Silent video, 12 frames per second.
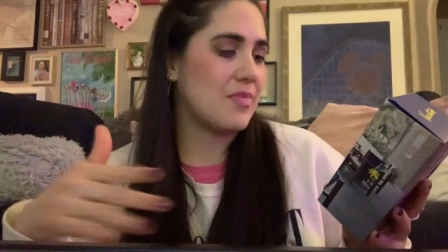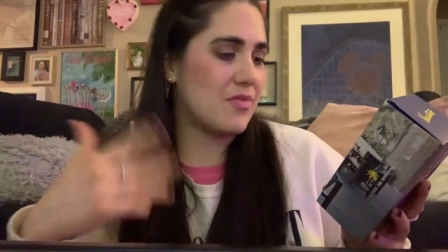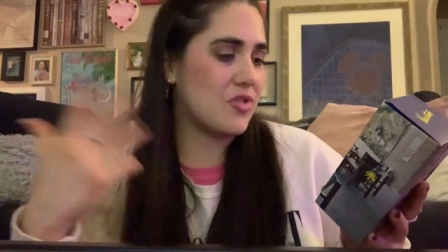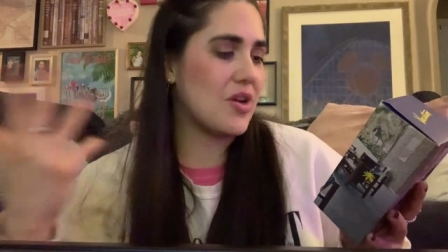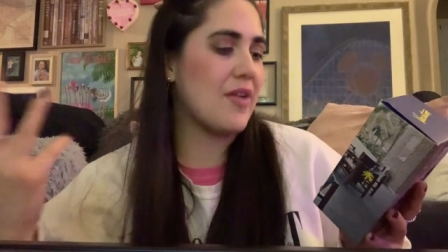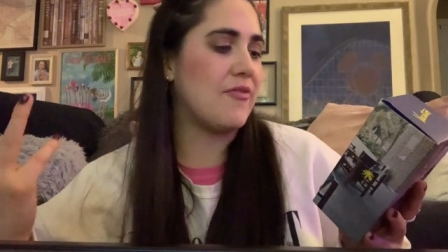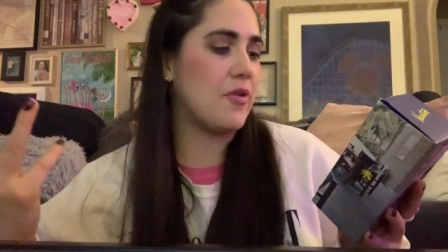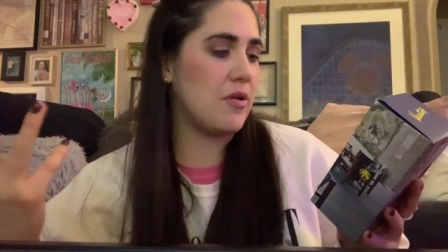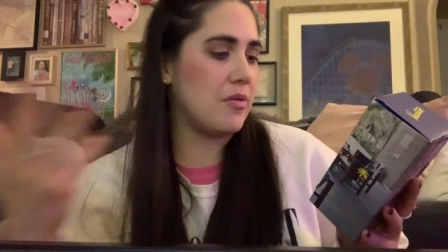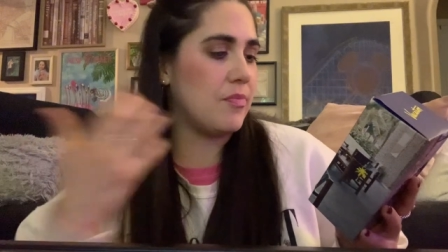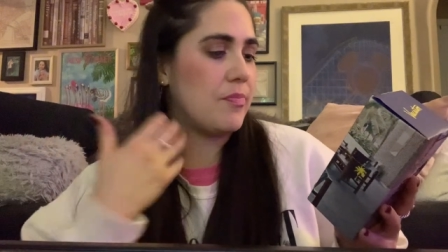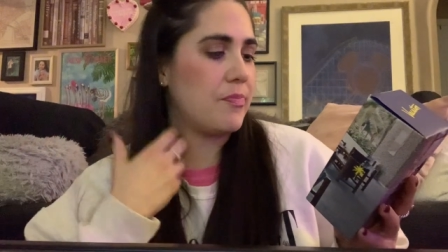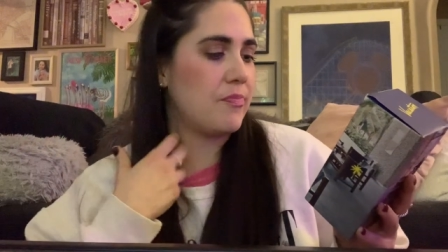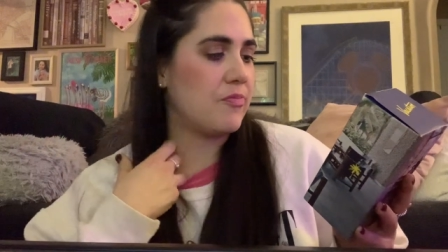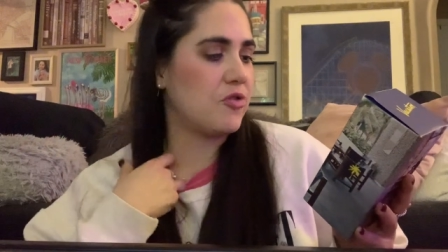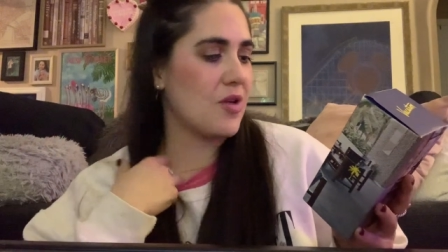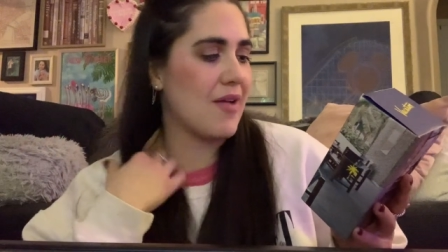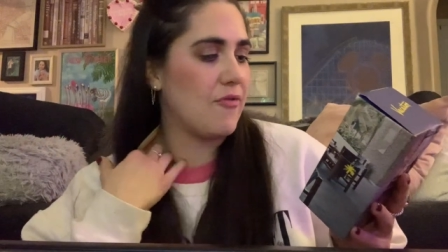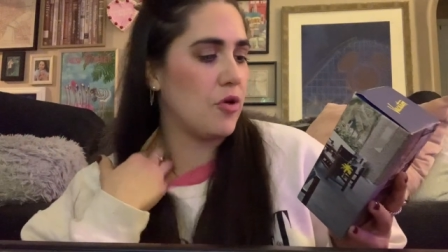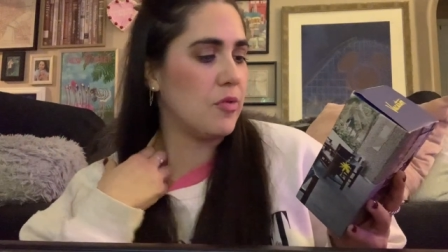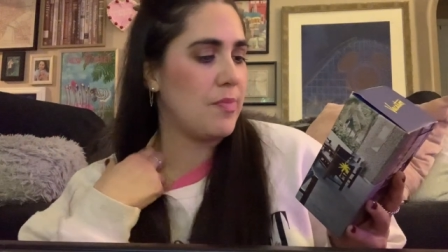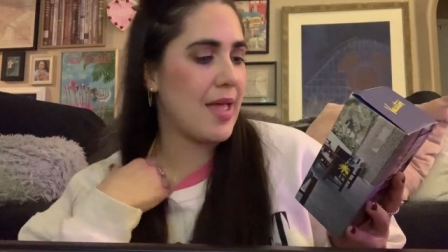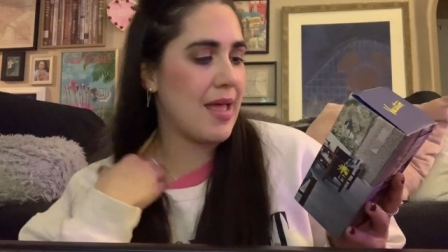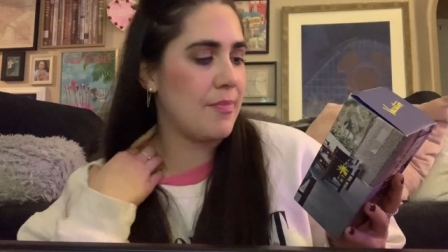trifold,
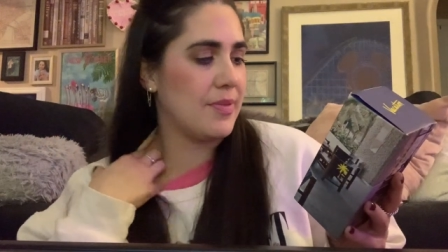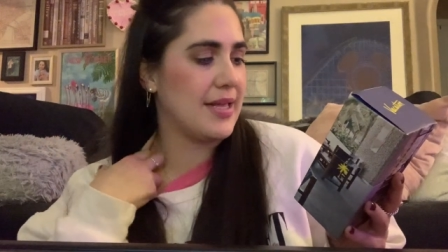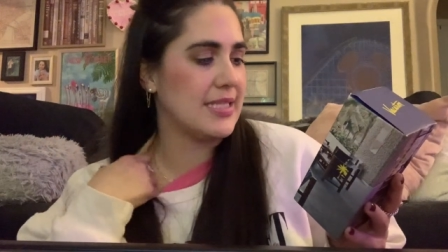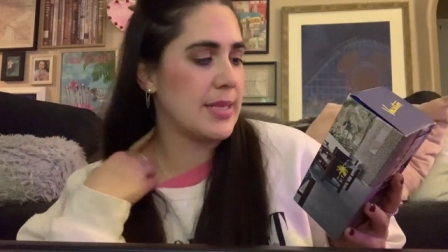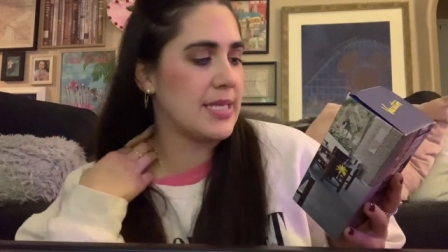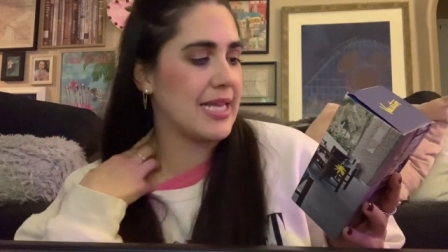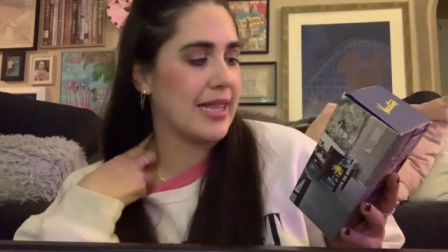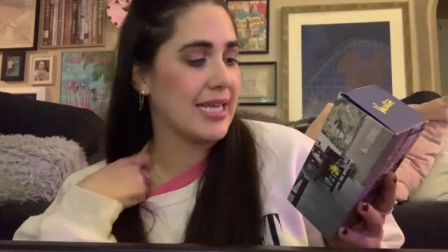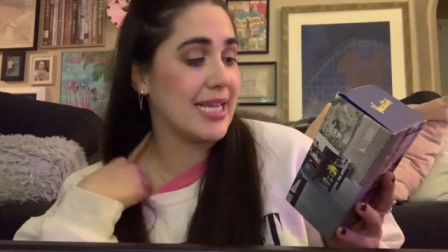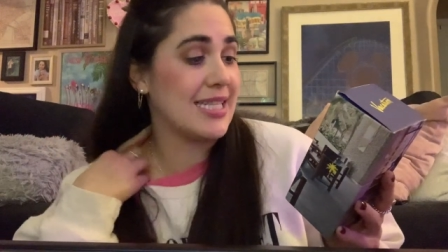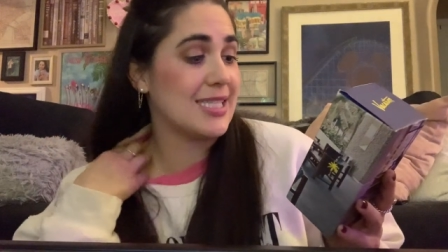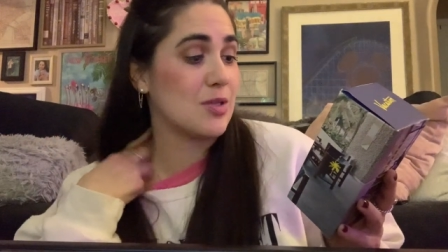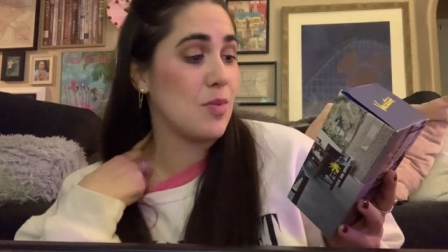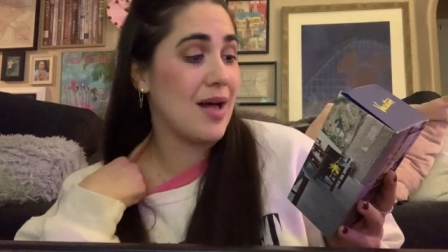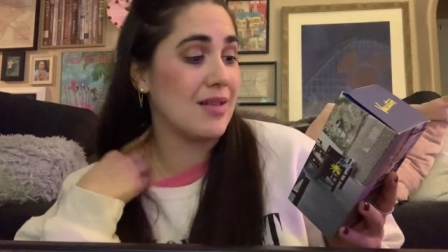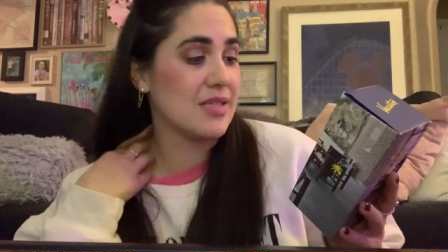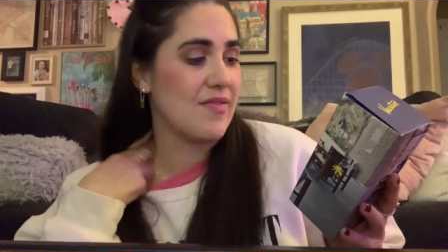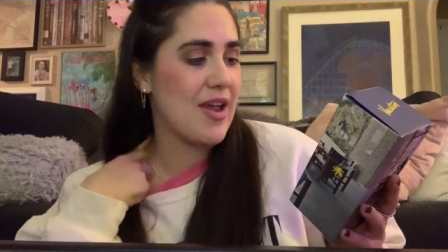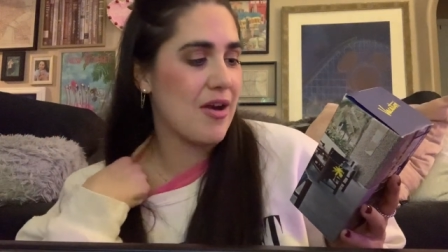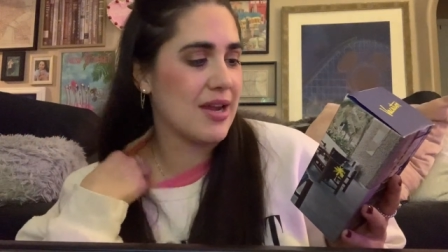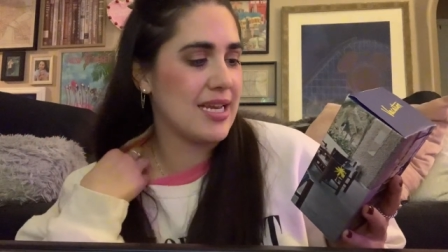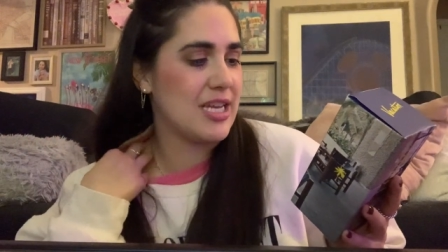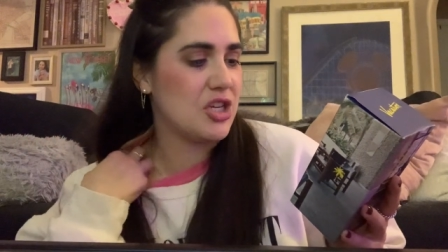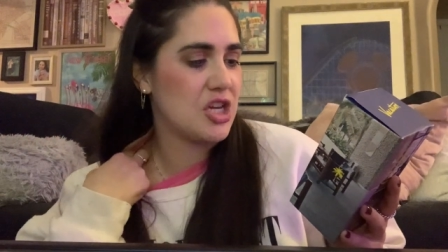trifold pamphlets, and the delicate swells of air
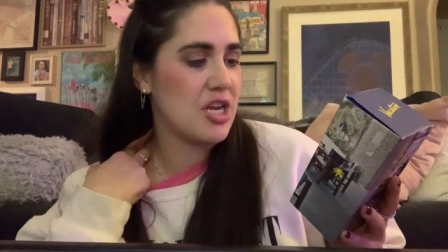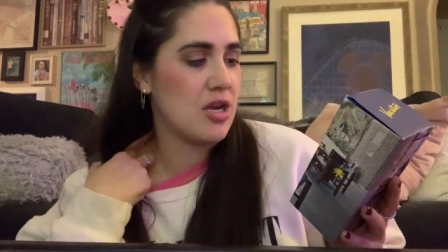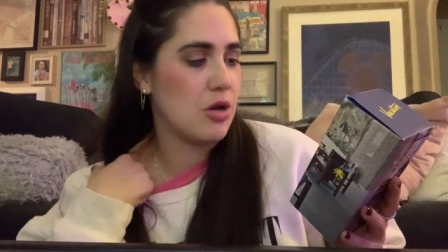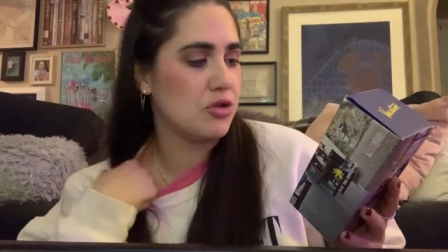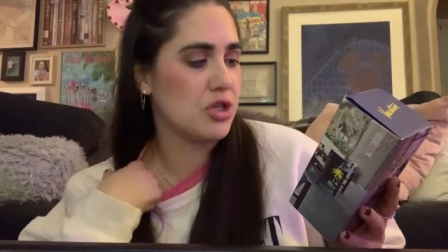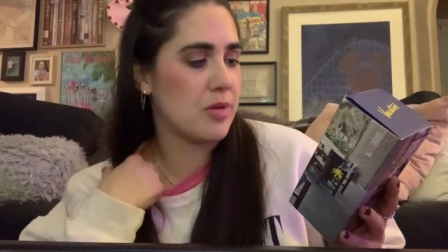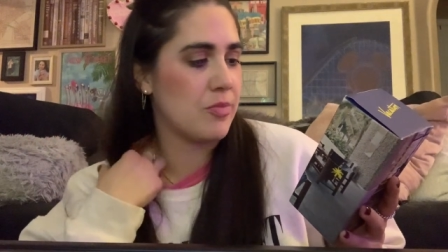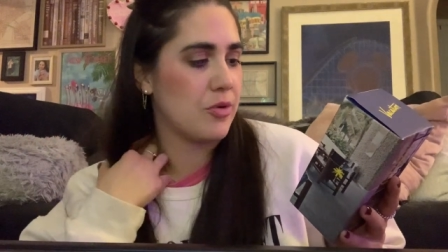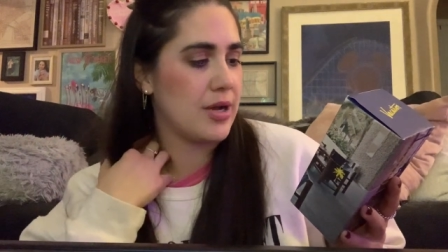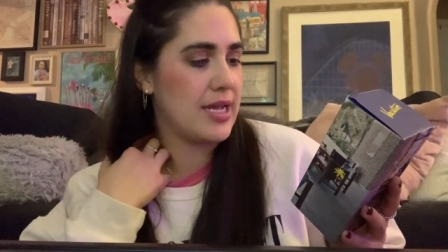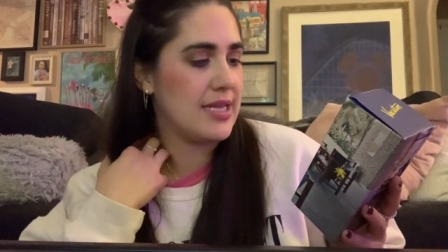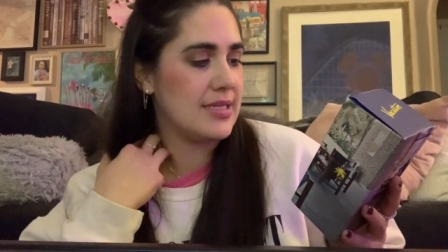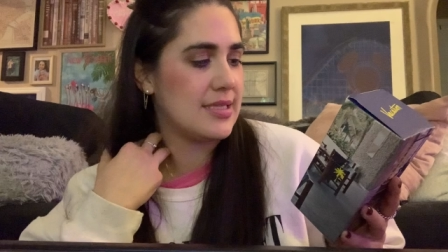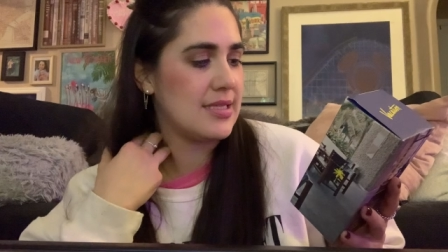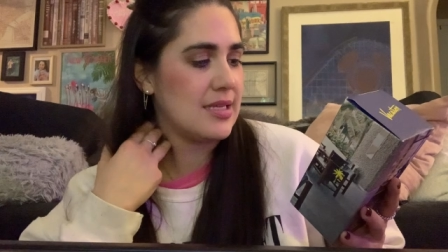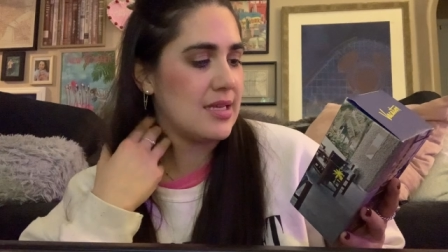conditioned ocean breeze.